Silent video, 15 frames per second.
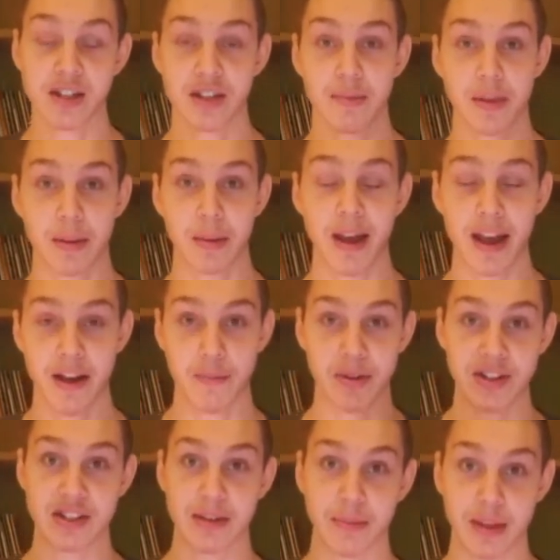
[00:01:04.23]
Some of them have,
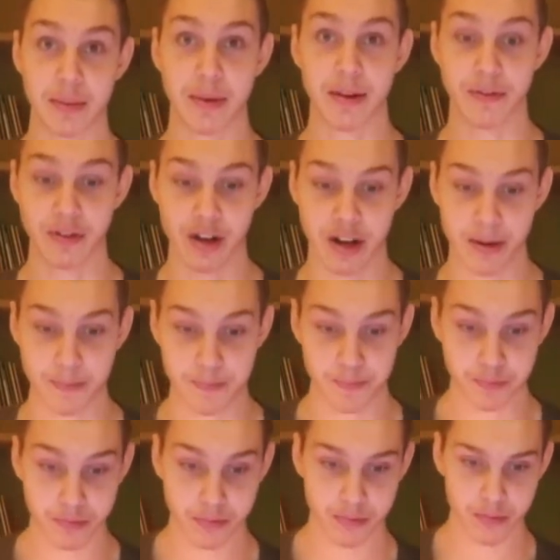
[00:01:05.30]
but some of them have not.
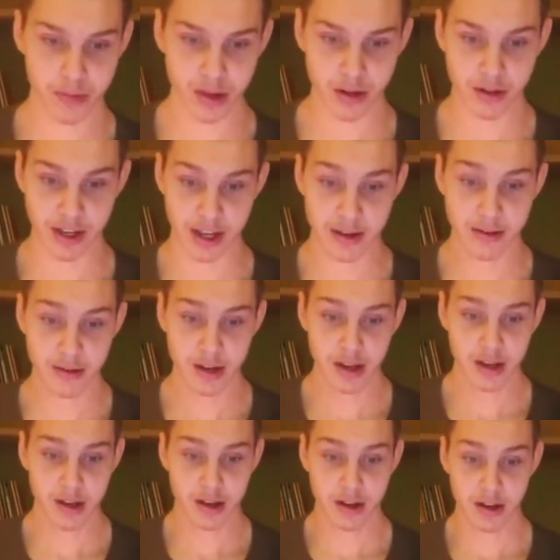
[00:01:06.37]
Okay,
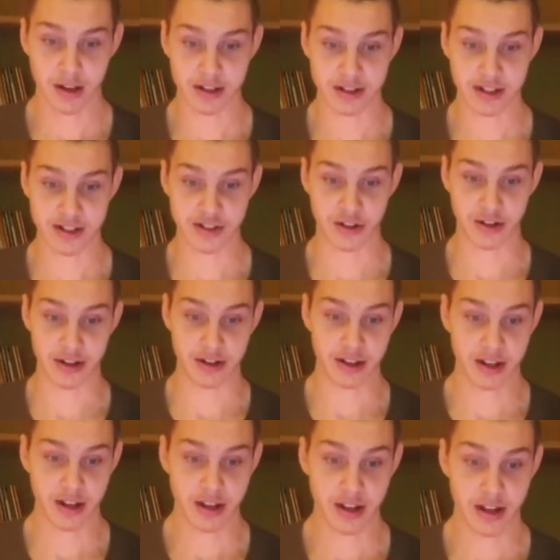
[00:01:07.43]
let's get started.
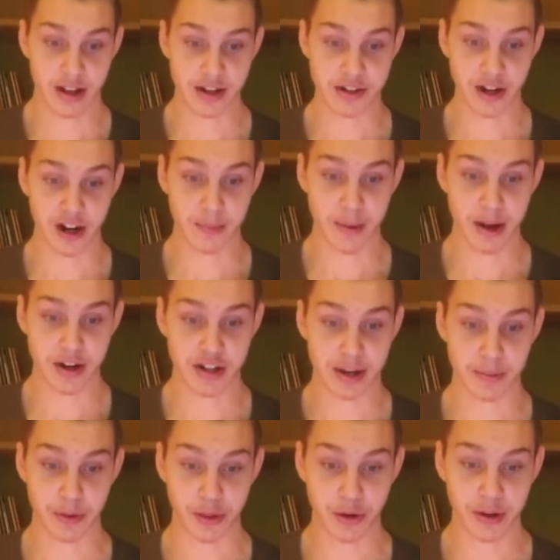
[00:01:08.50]
Jeremiah
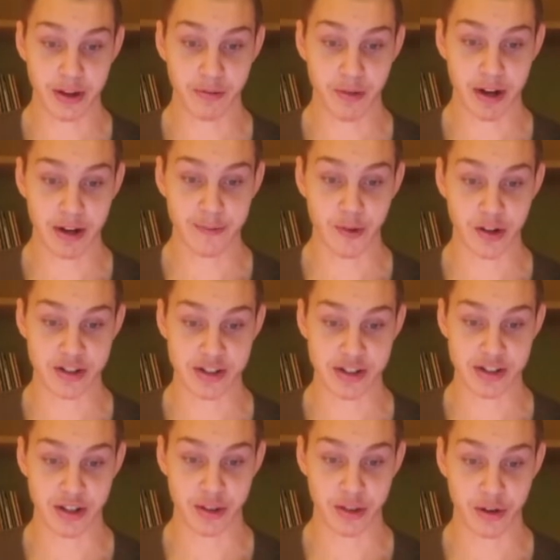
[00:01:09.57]
chapter 31,
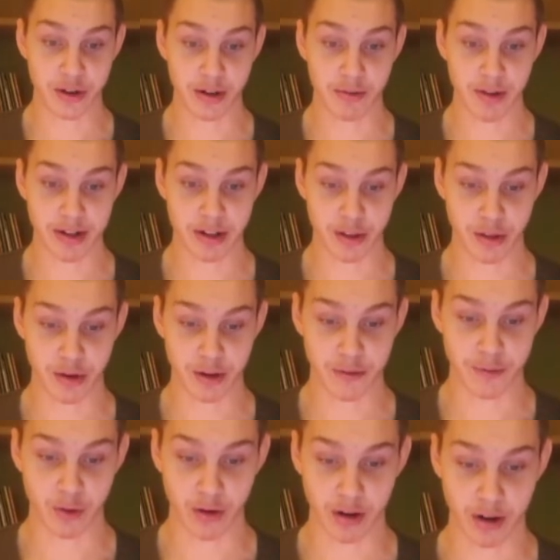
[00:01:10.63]
verses 31 to
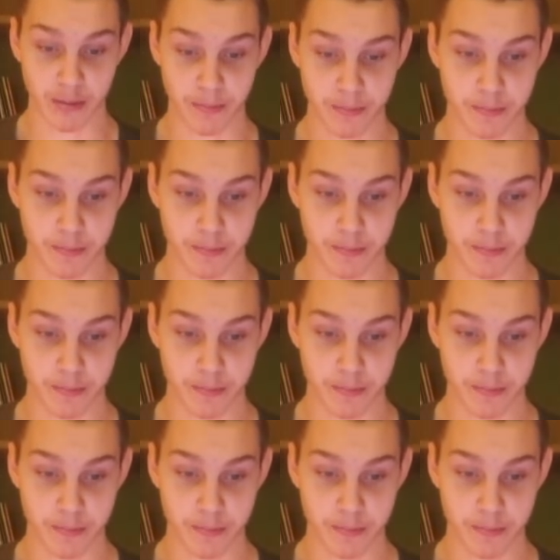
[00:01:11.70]
34.